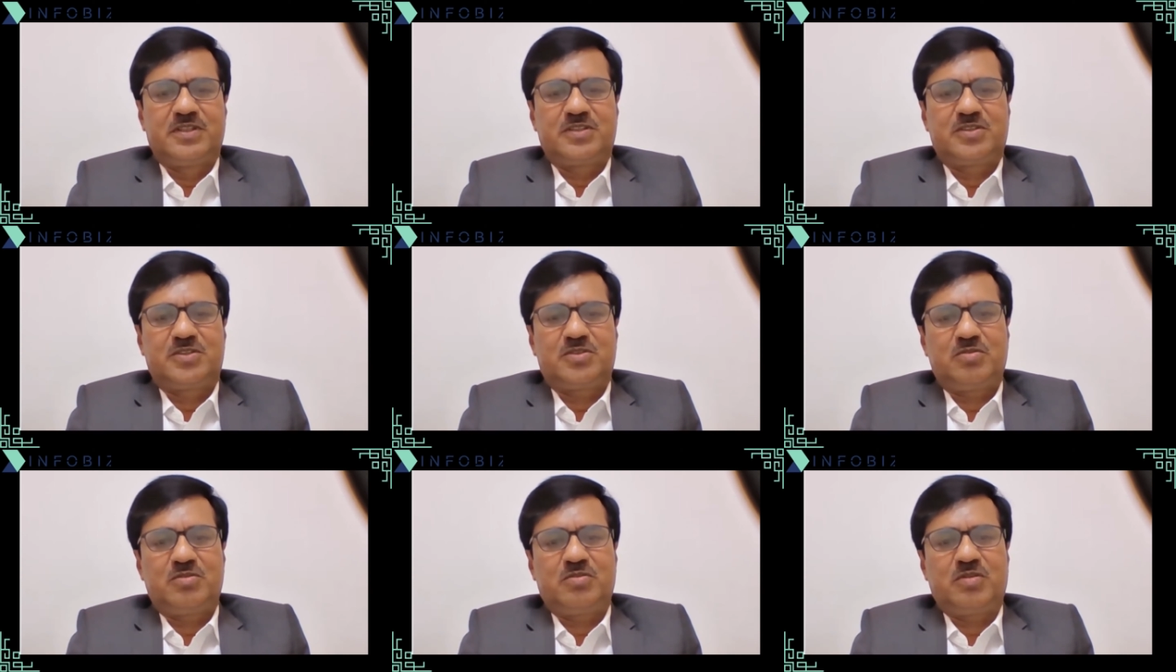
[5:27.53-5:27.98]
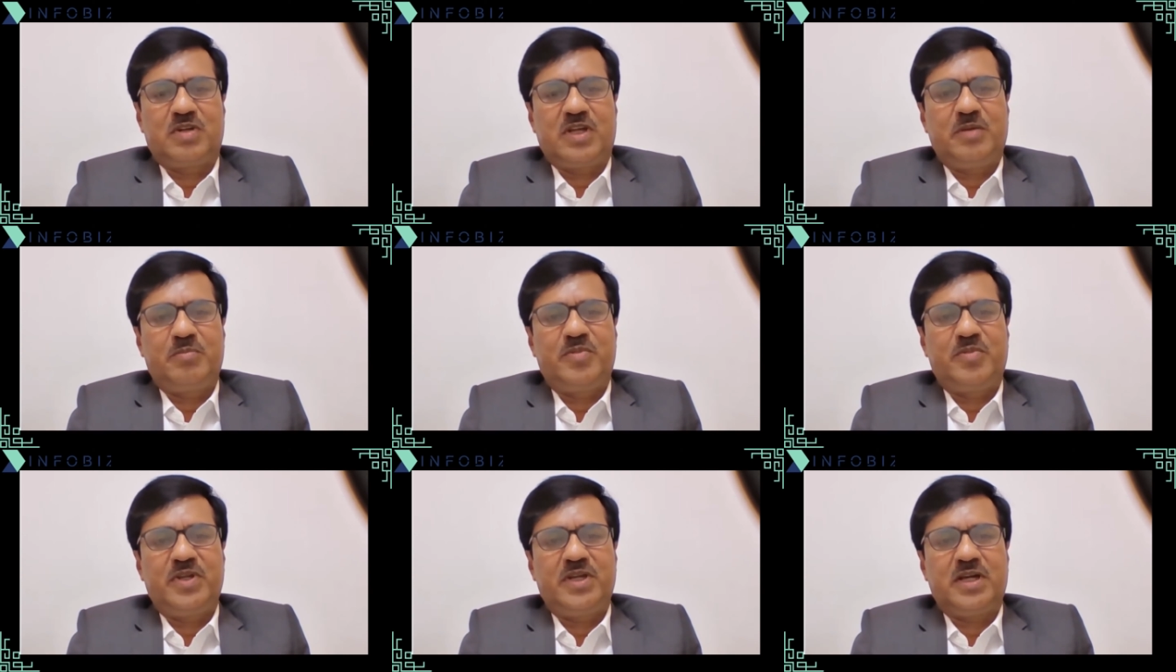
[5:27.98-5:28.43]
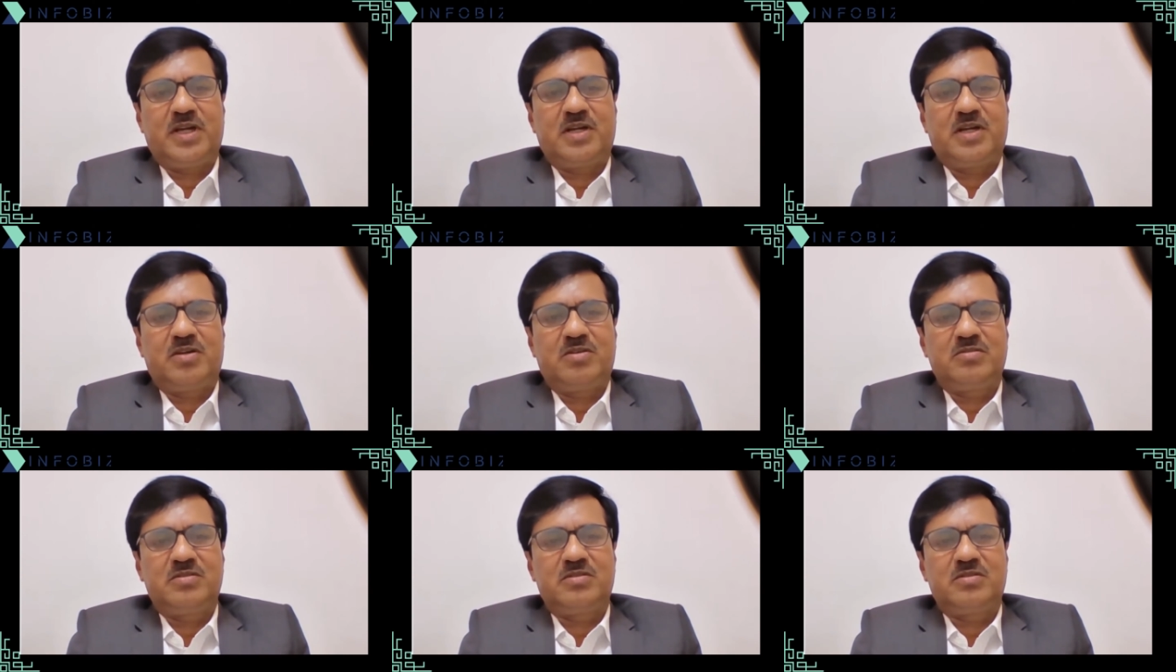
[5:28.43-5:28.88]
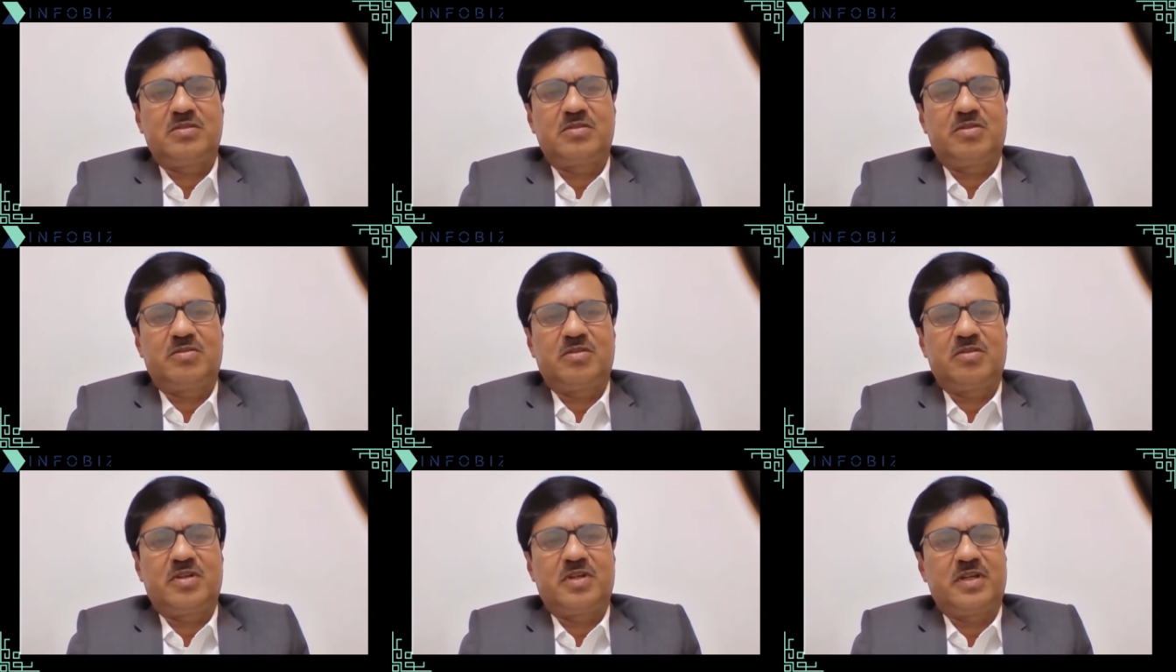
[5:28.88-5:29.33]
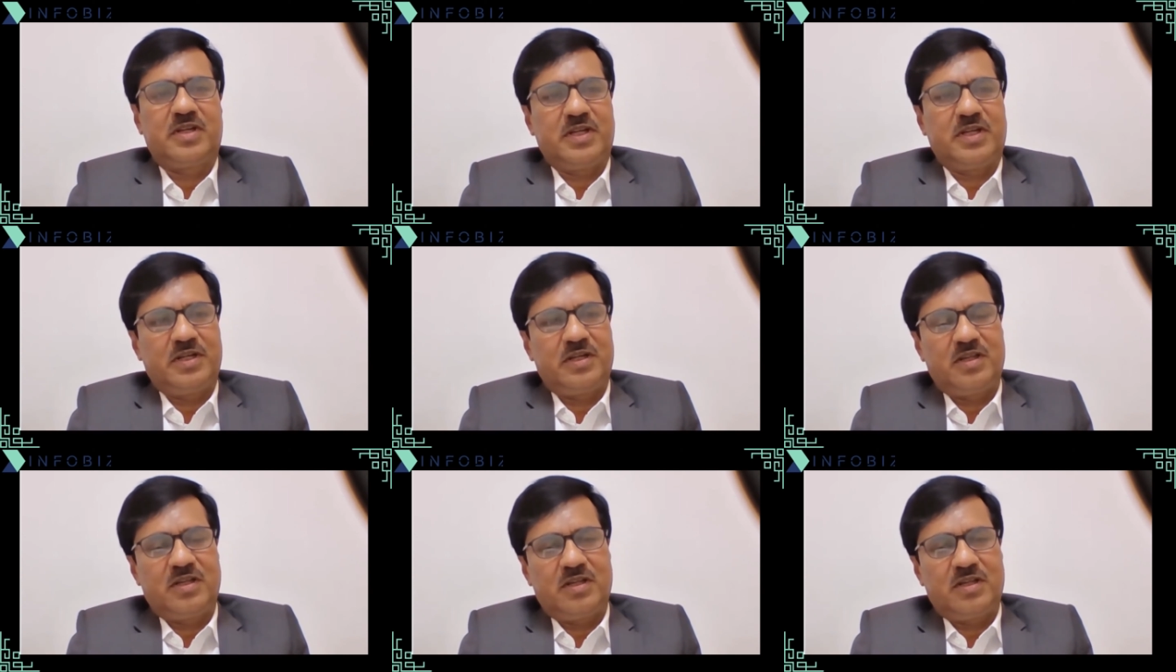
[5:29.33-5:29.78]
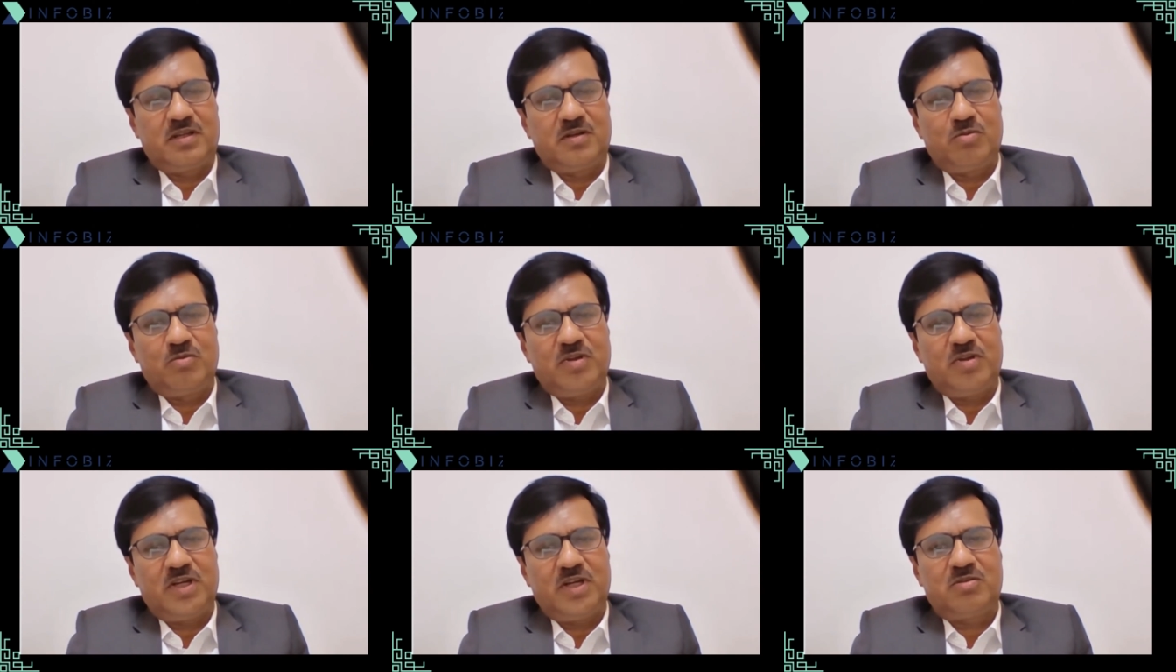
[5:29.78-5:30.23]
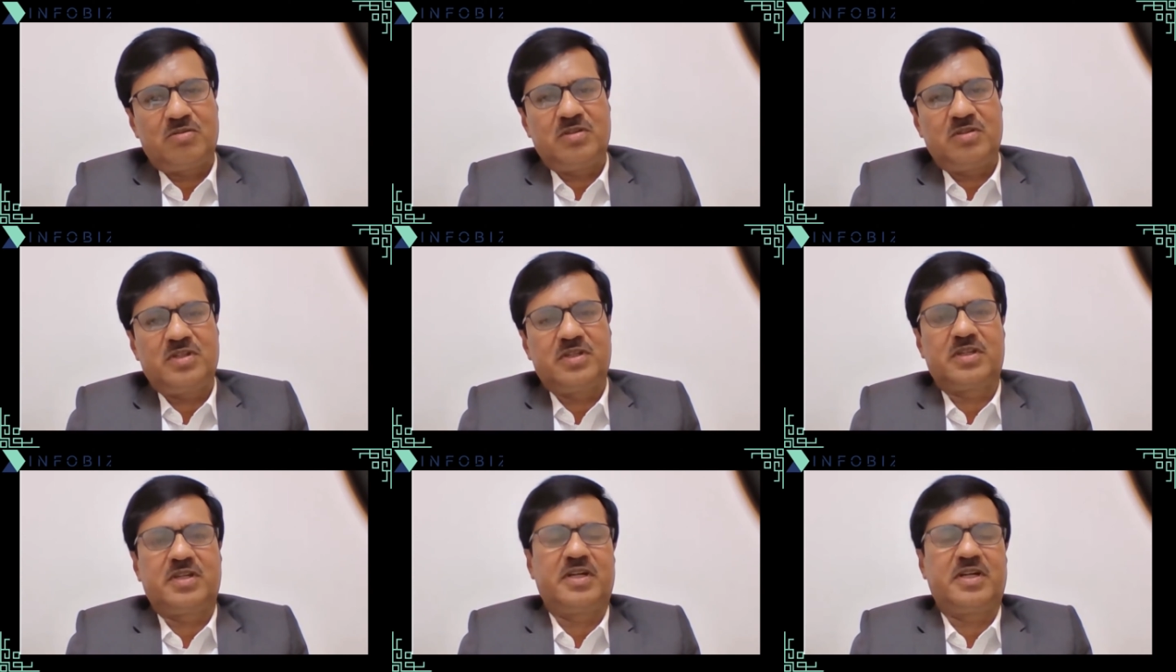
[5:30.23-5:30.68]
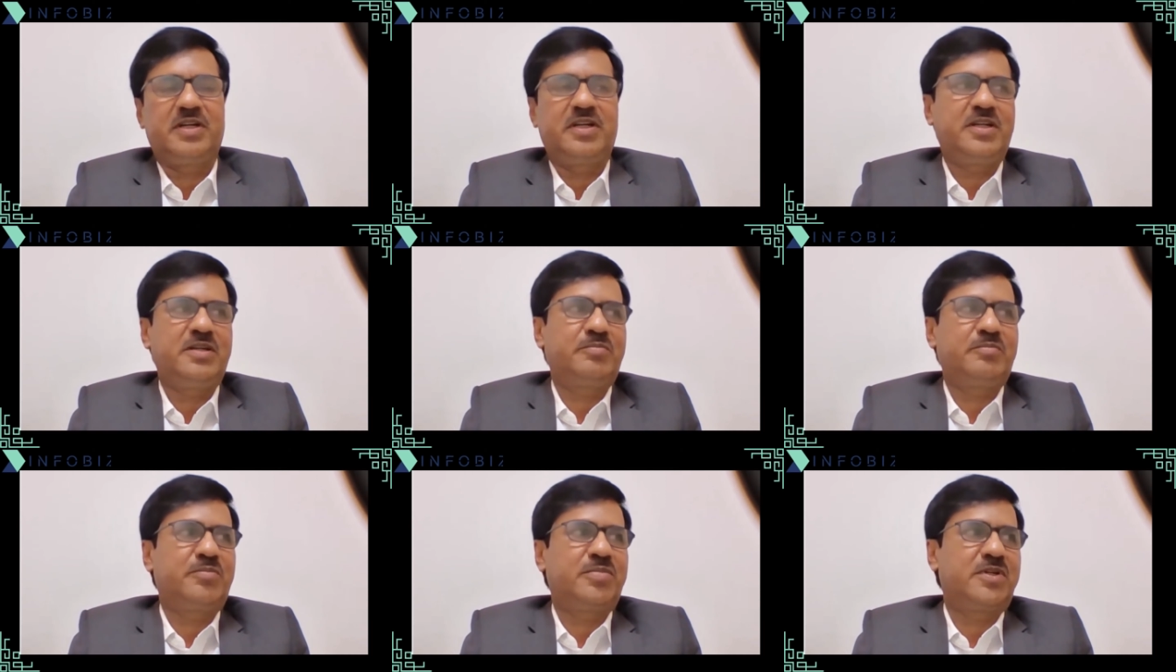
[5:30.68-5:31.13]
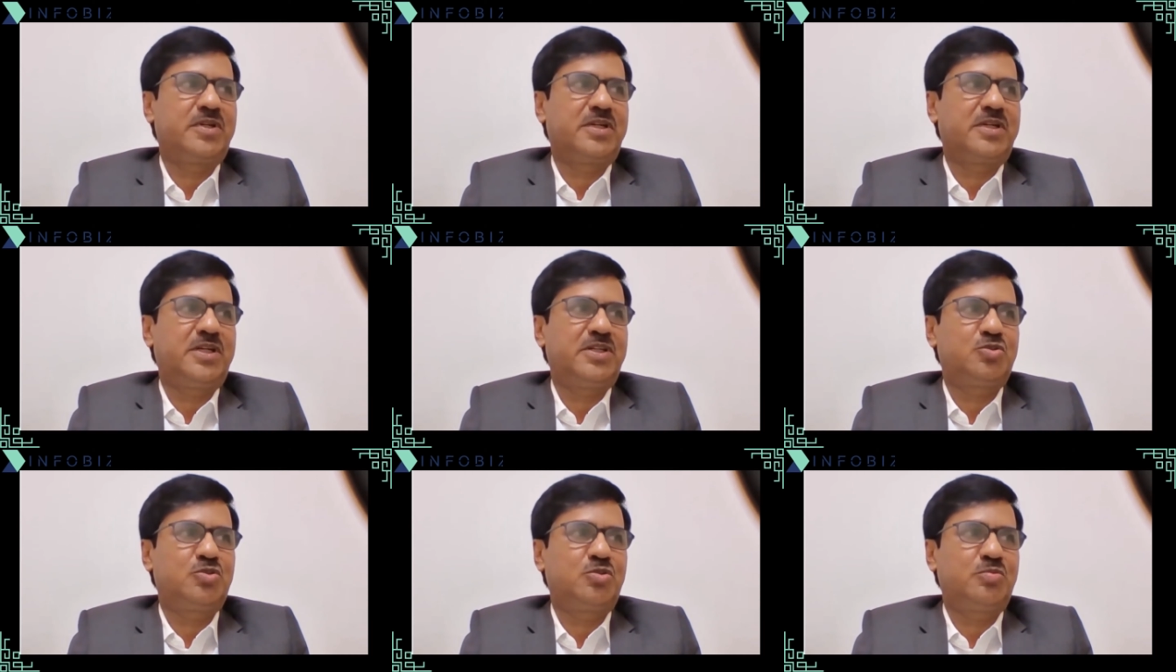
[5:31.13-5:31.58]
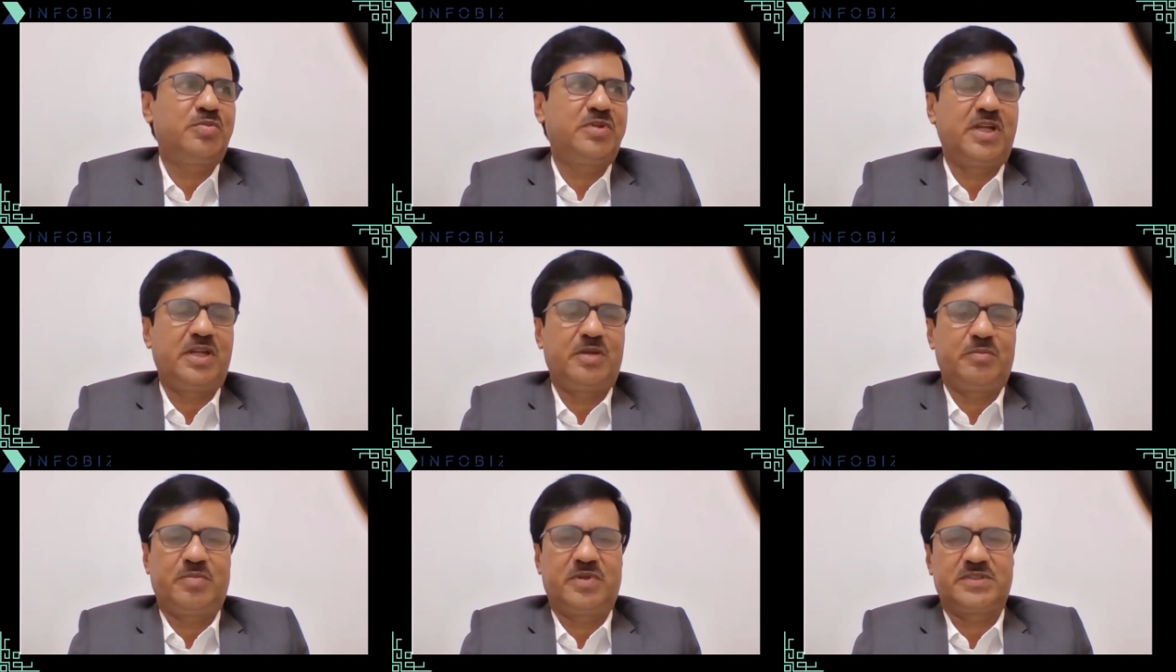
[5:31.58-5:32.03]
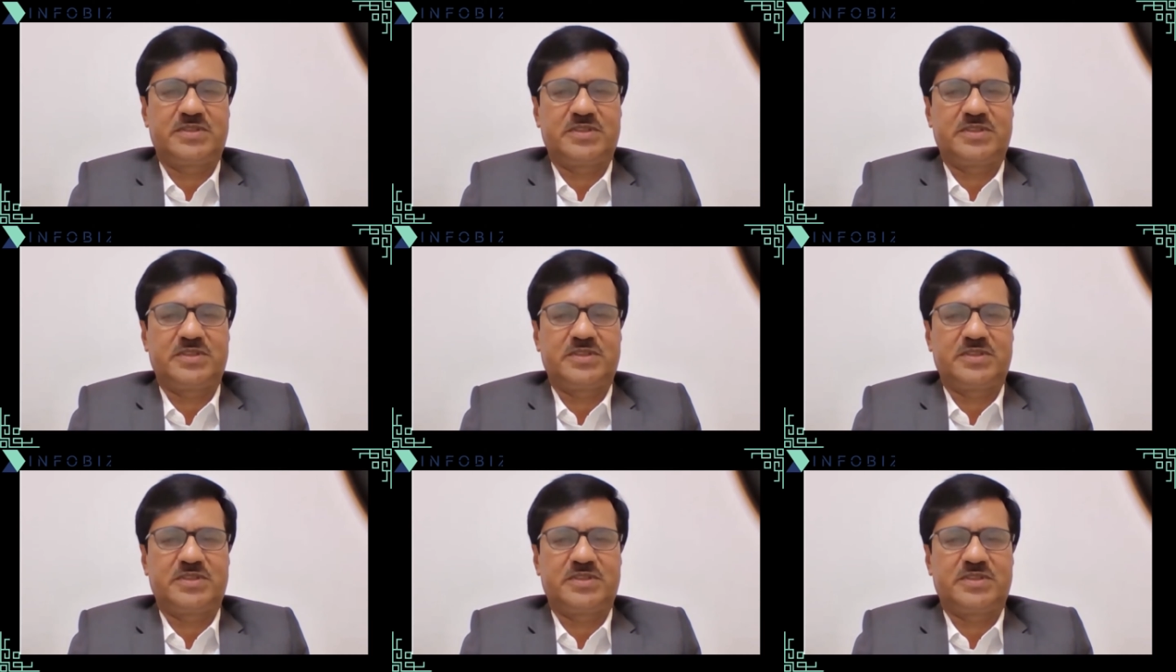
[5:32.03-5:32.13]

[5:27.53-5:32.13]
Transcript: So every account, loan account, lending rate should be 9%.